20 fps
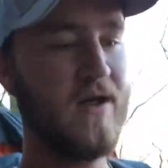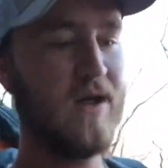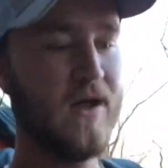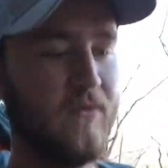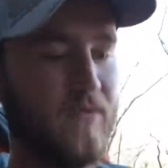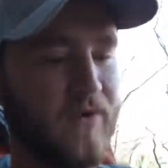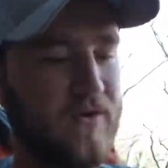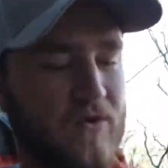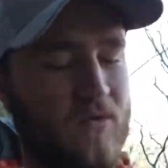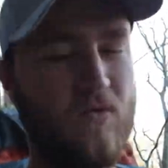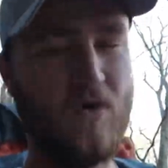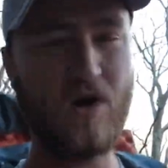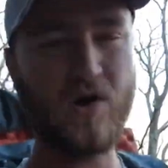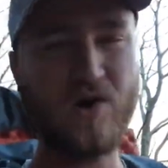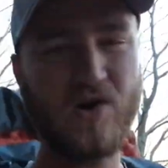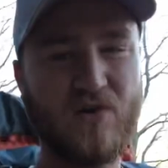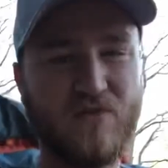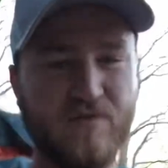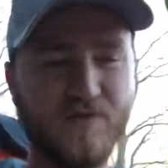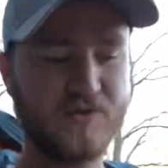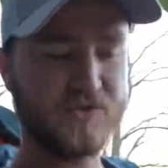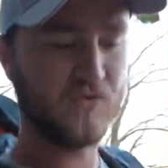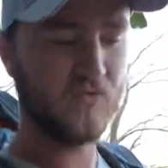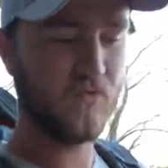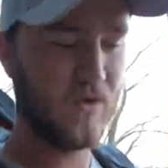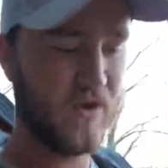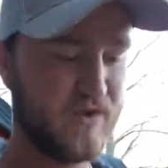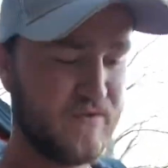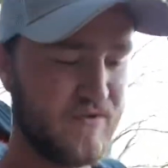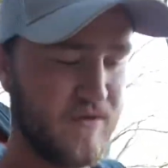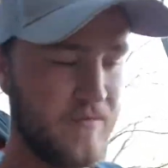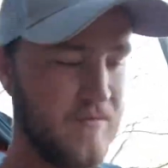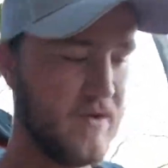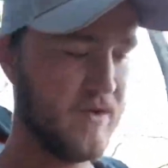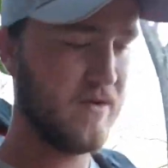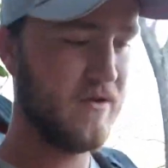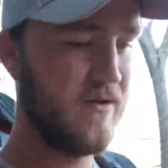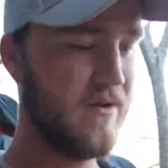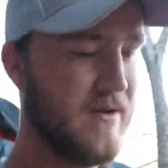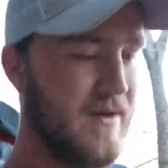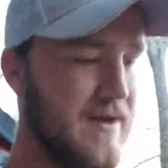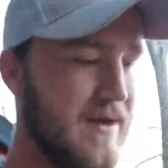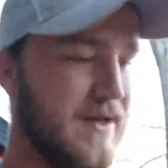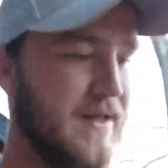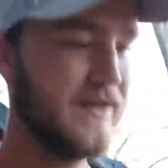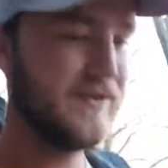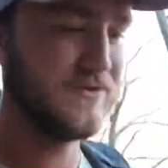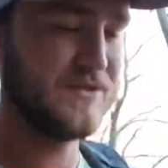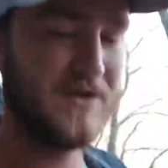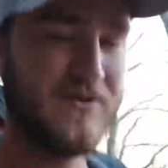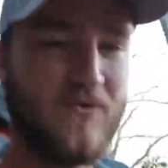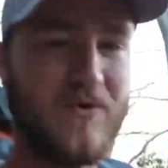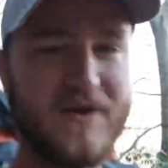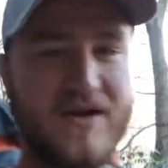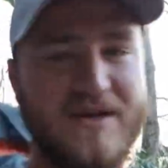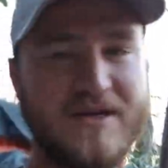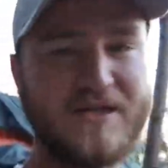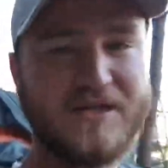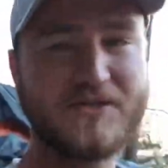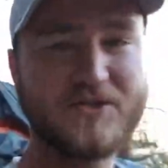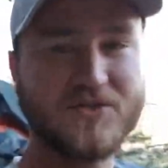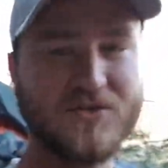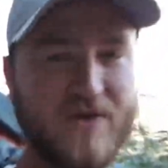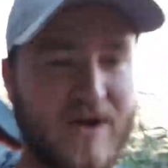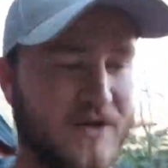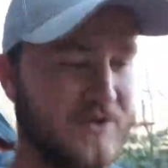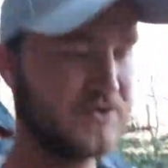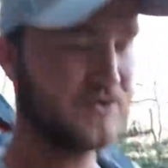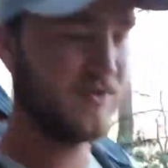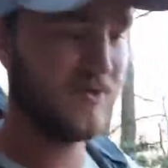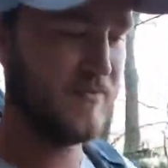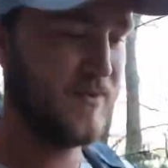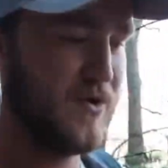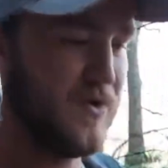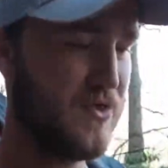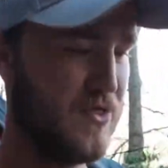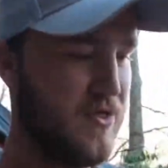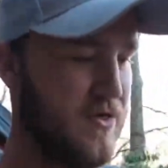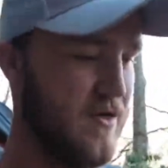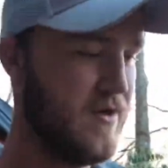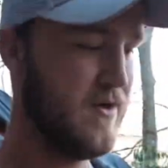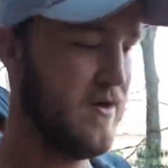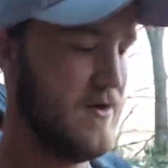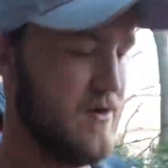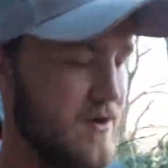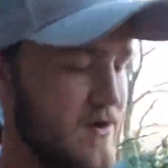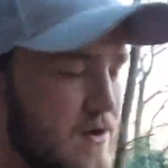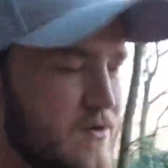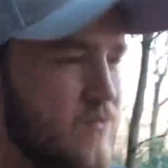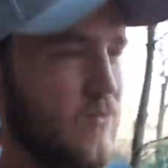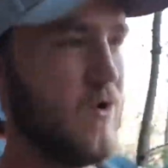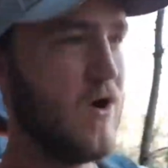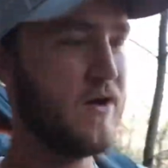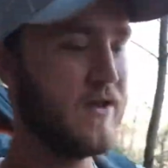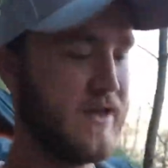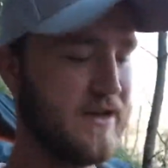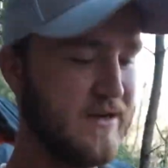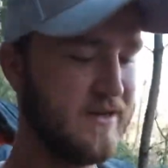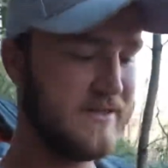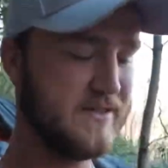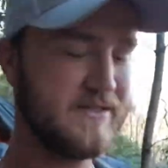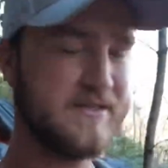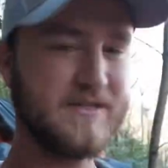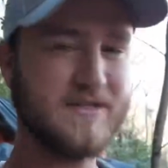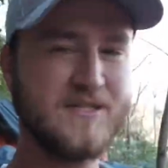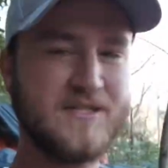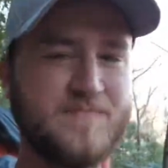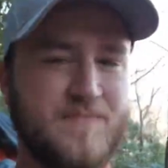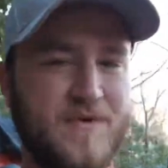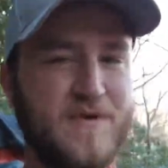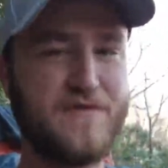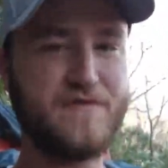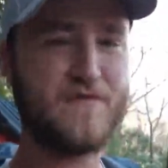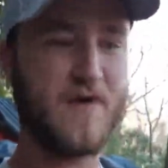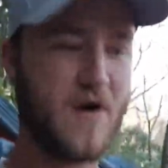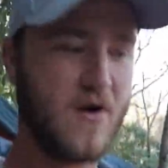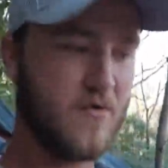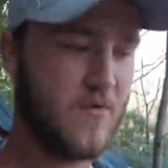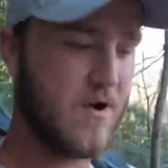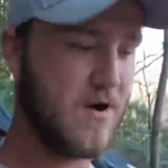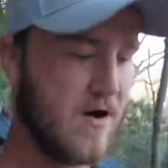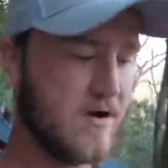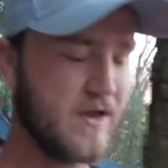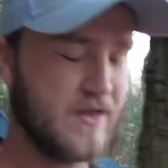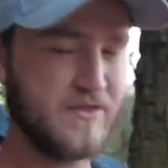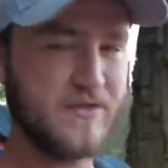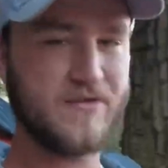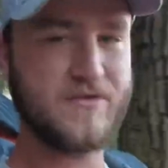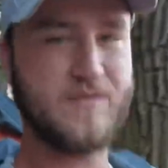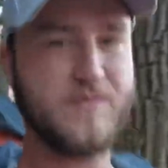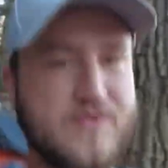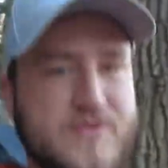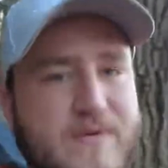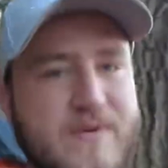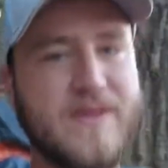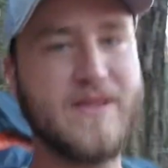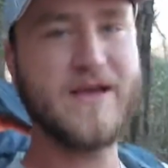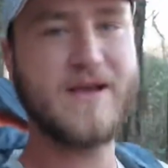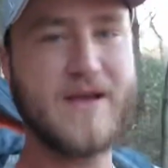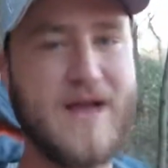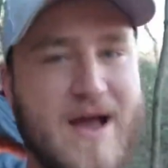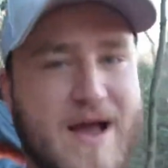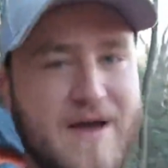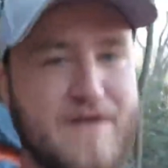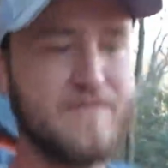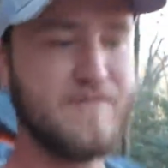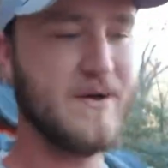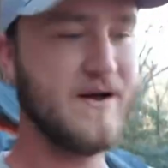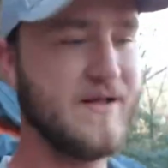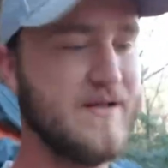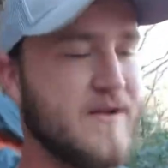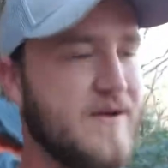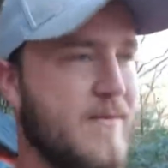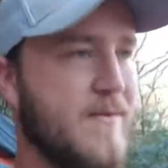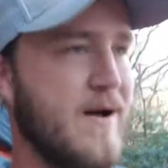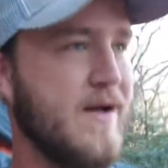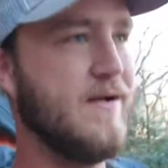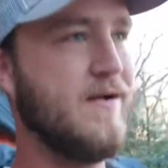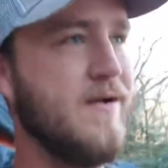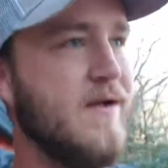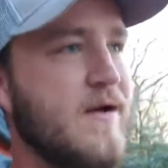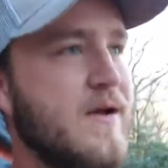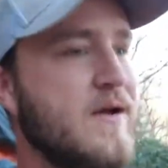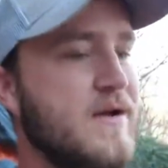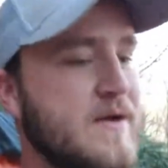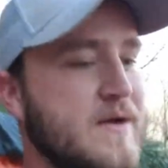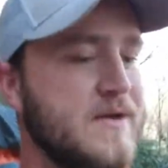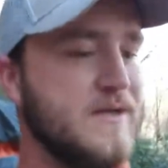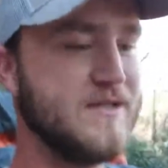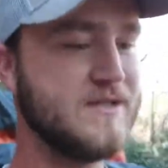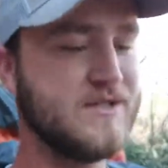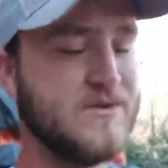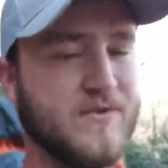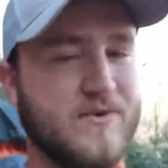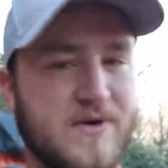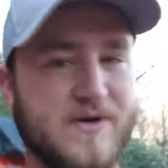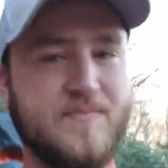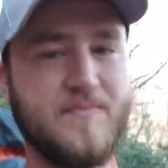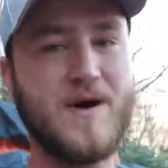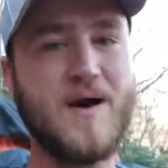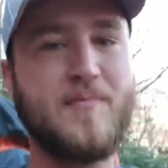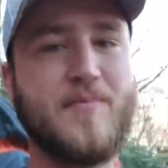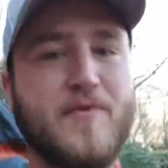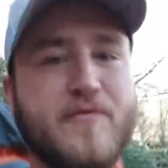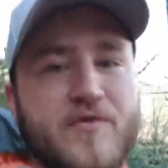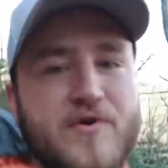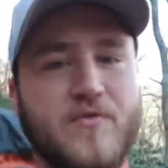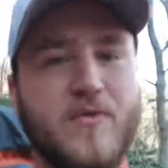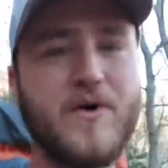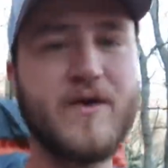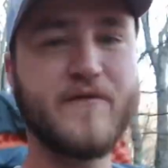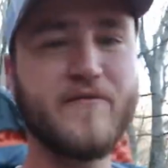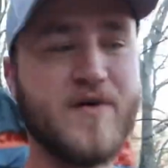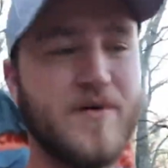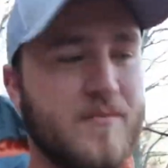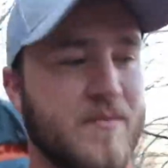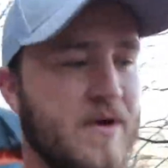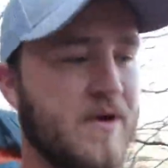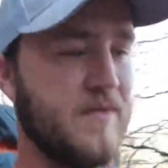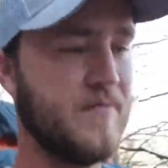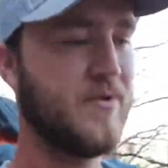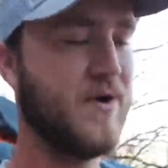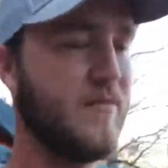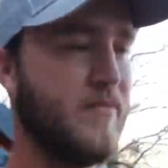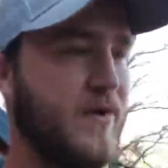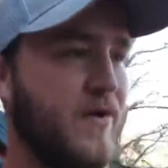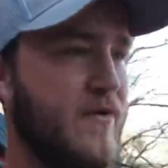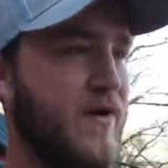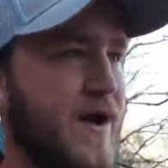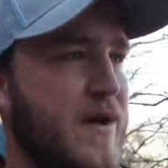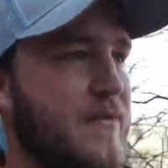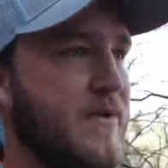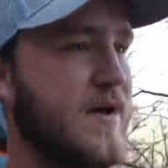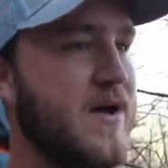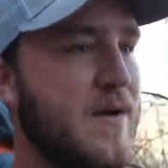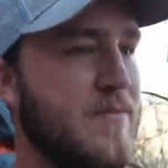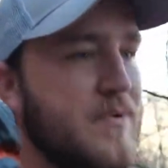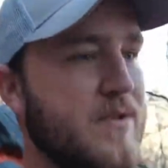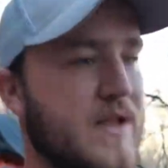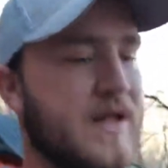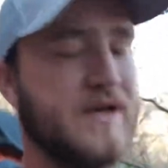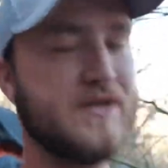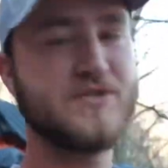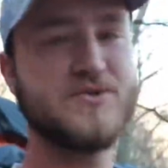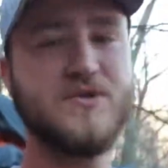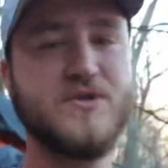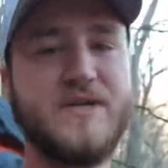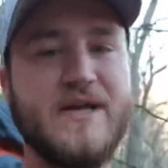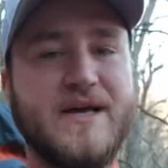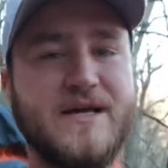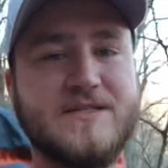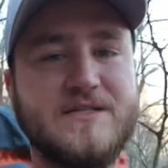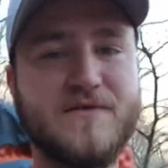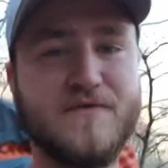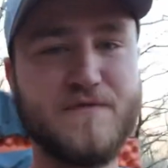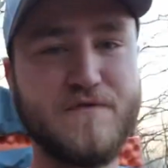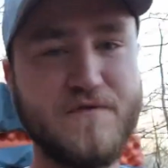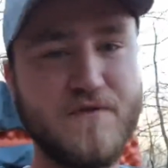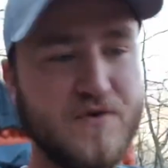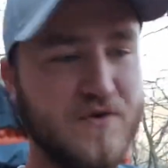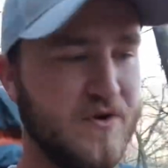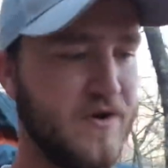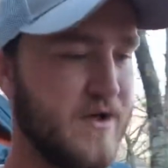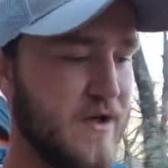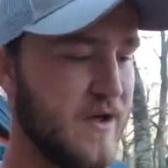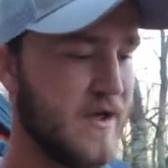We're gonna walk over to one of them. There's like one in each direction. They're both walking distance, but a far walk. I think they're between like a half mile and a mile. So we're gonna pop over to one of them and probably grab a couple extra days of food